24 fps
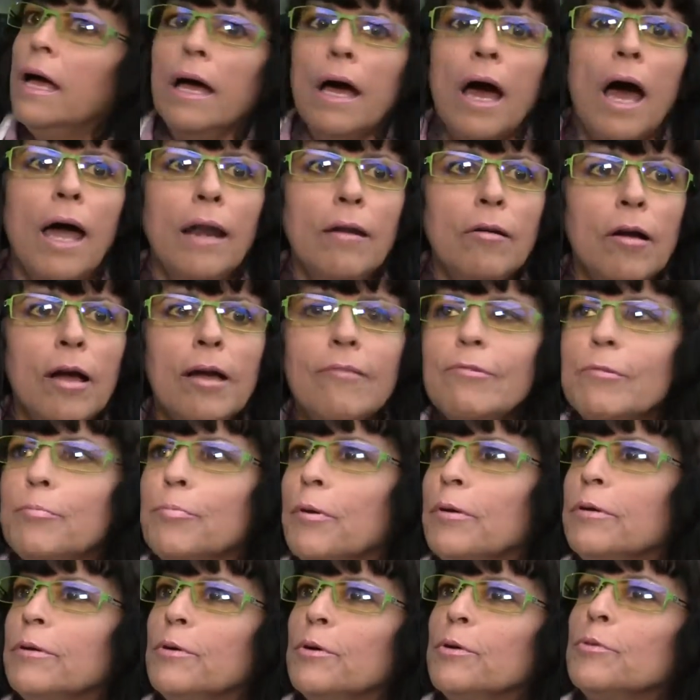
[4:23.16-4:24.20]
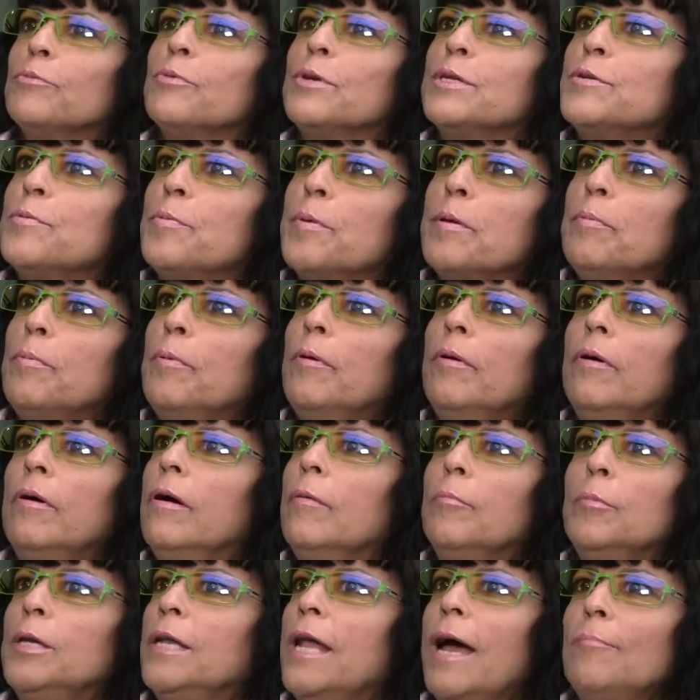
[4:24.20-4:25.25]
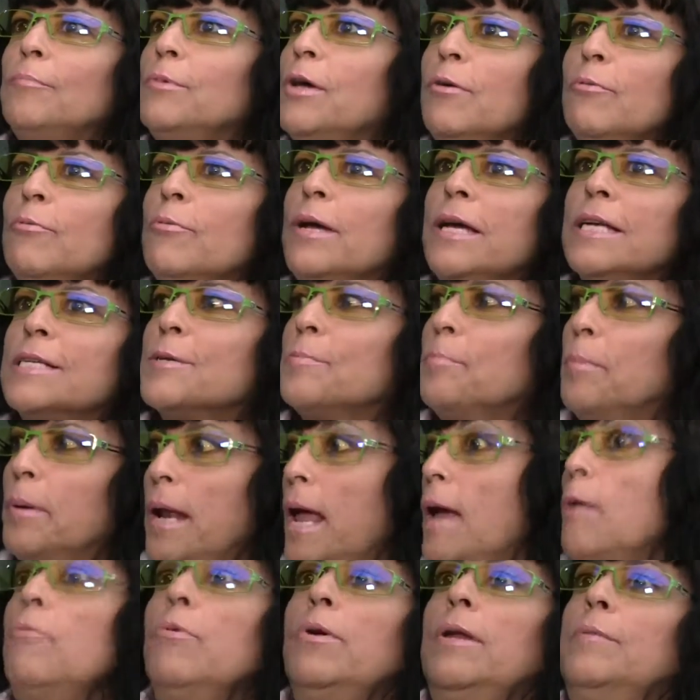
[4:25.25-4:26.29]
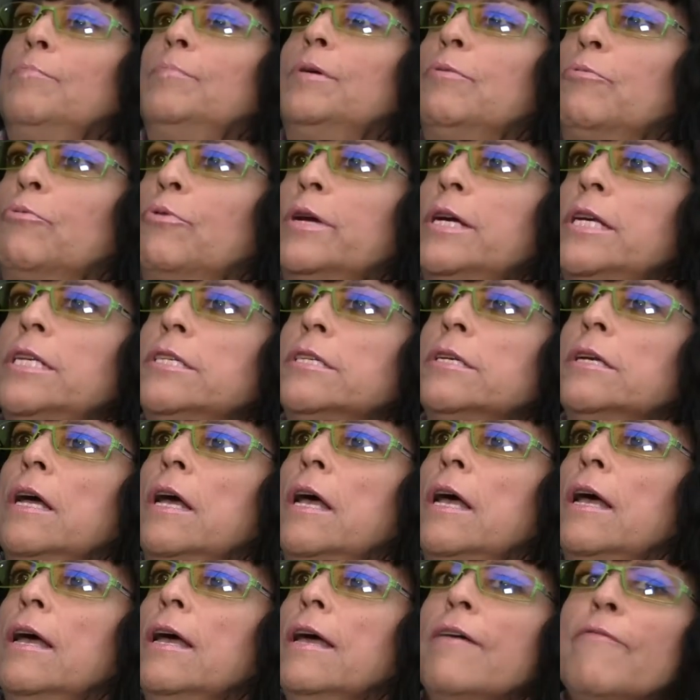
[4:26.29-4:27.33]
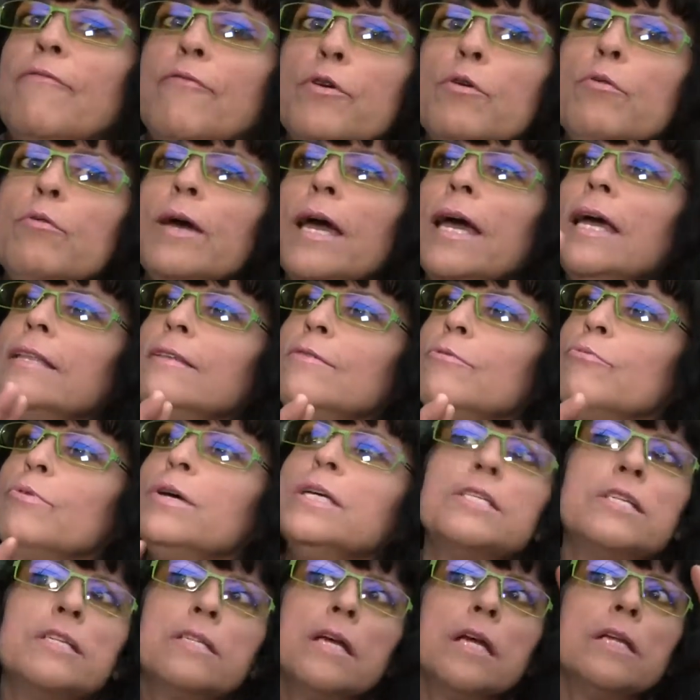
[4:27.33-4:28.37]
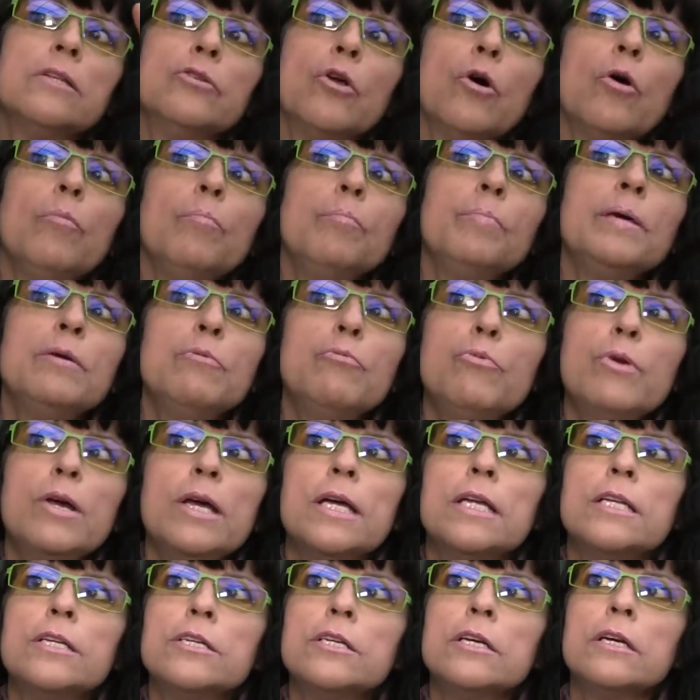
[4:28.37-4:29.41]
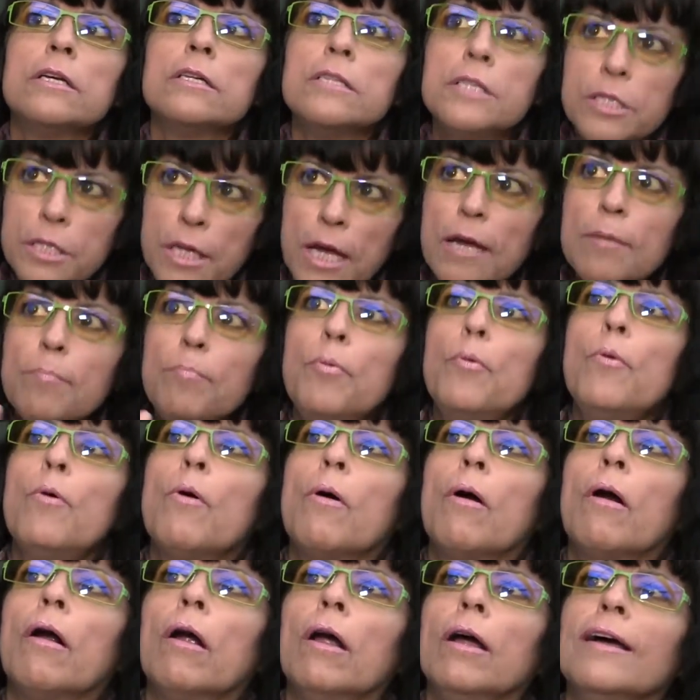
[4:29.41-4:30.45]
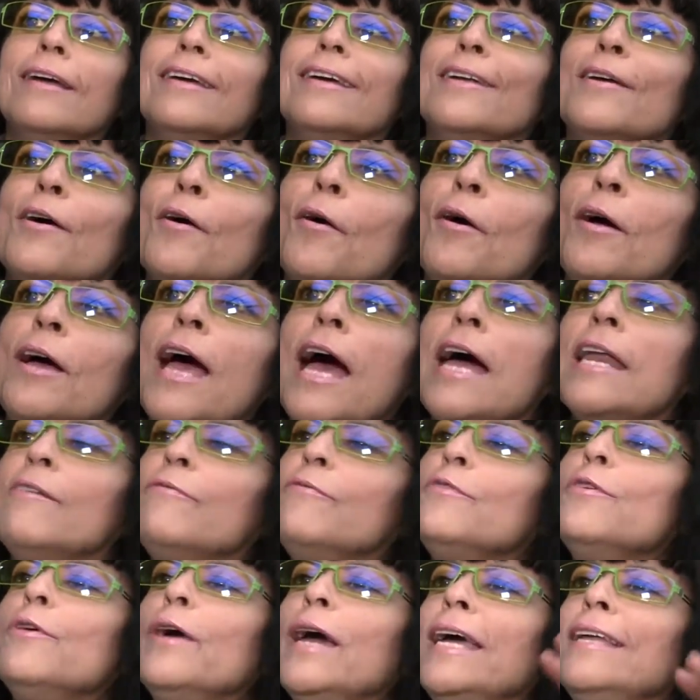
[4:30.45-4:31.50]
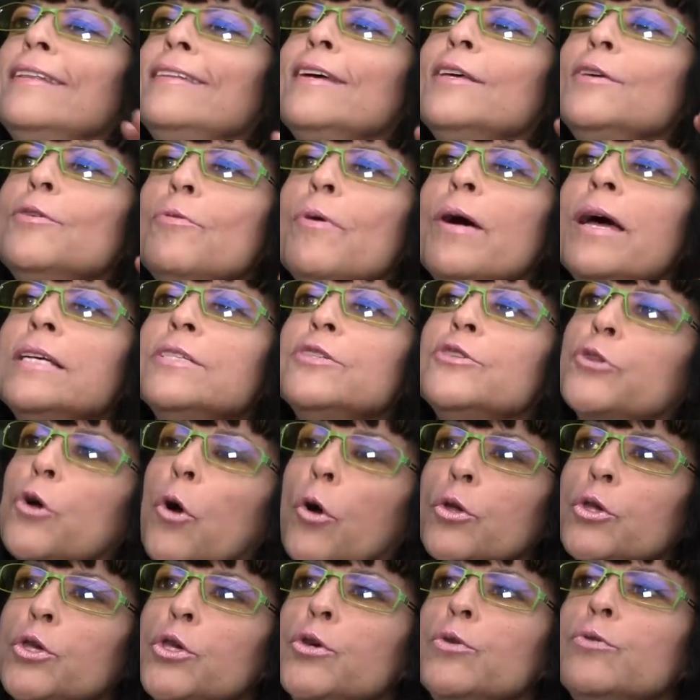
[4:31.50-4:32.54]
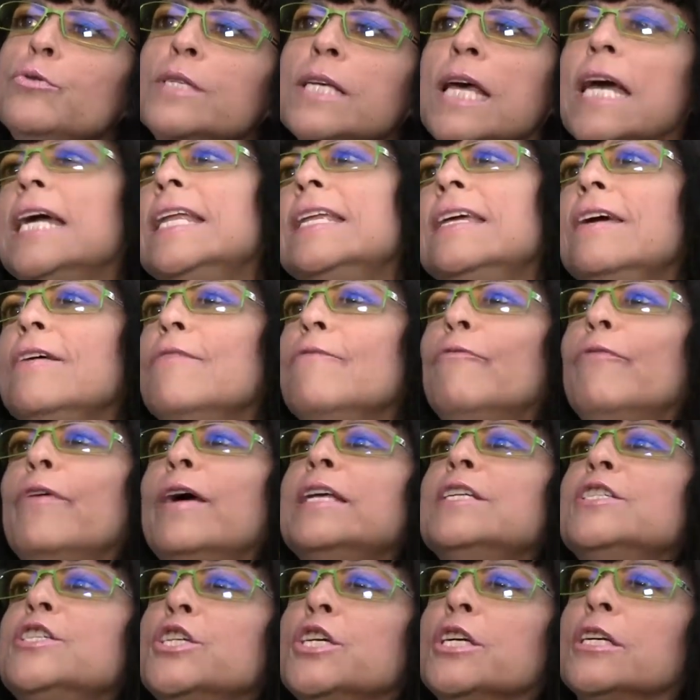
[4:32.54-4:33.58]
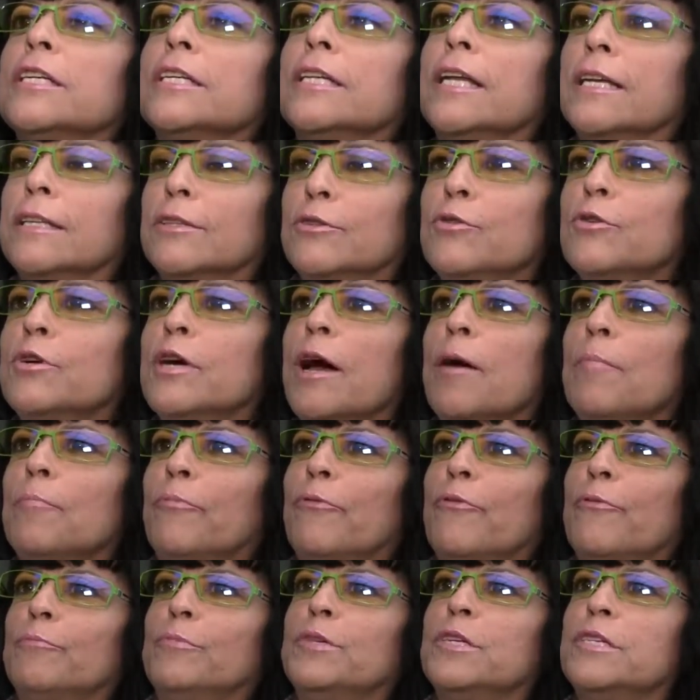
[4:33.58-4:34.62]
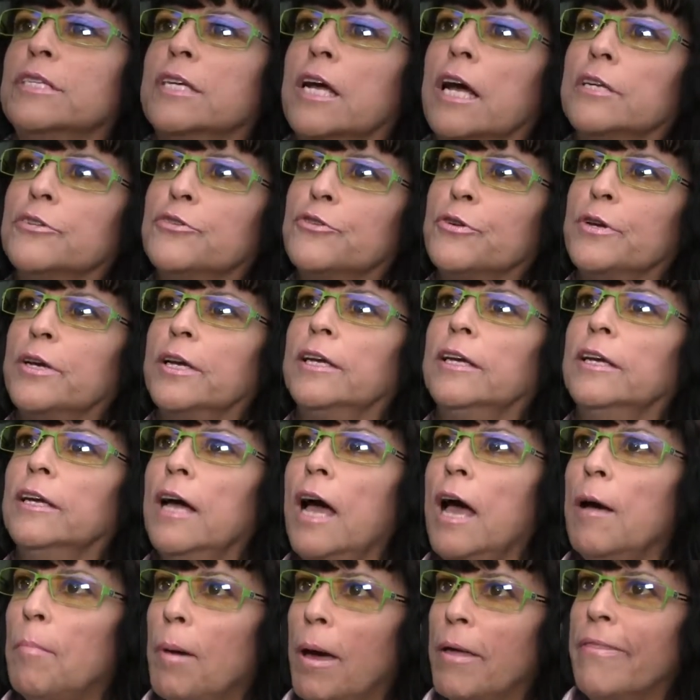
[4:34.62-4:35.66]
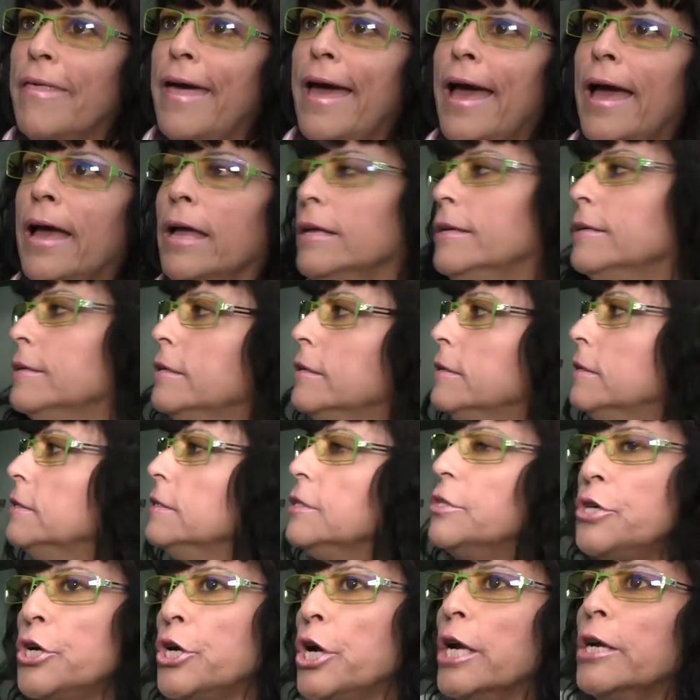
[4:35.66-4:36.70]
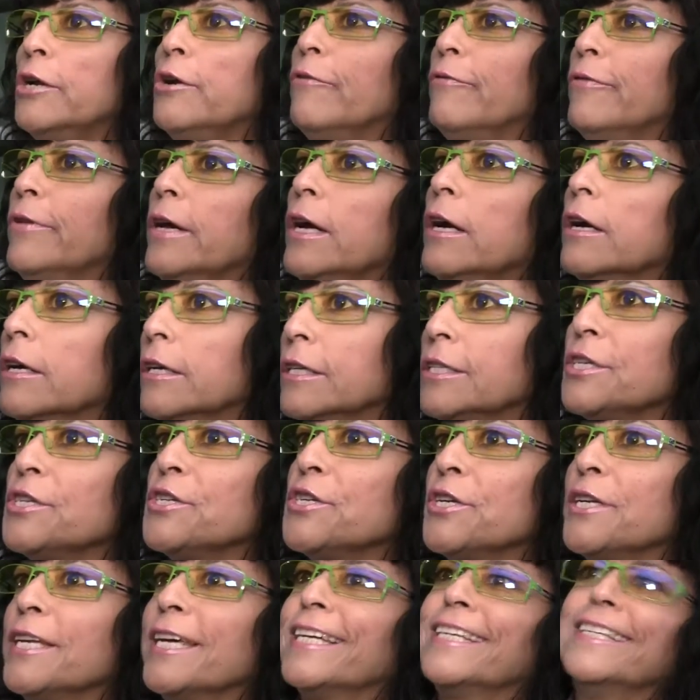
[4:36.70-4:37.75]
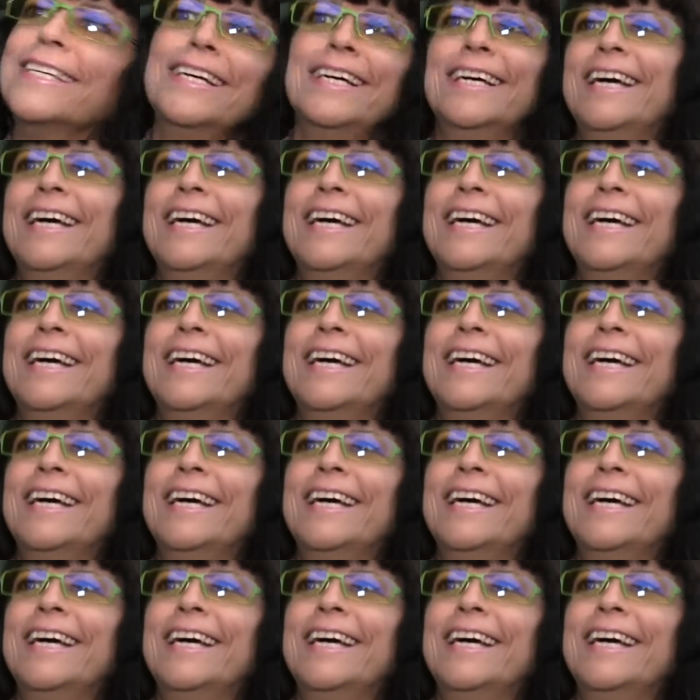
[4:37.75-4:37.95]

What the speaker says: I don't have a problem with rich people. I mean, I'm not rich, but I want to be rich. If you hate the rich, then don't be rich. Stay poor, you know? And if you hate the U.S., don't use any invention to come from this country. How about that? Turn off the air conditioning,